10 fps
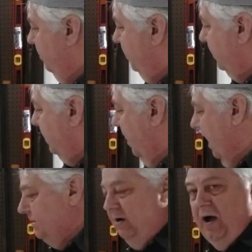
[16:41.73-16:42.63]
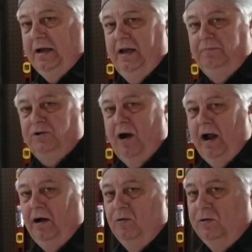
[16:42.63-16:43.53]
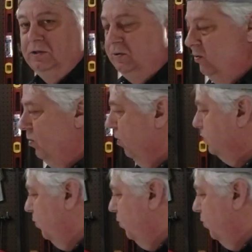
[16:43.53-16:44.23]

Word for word: But uh, that's how I keep track of who's, who goes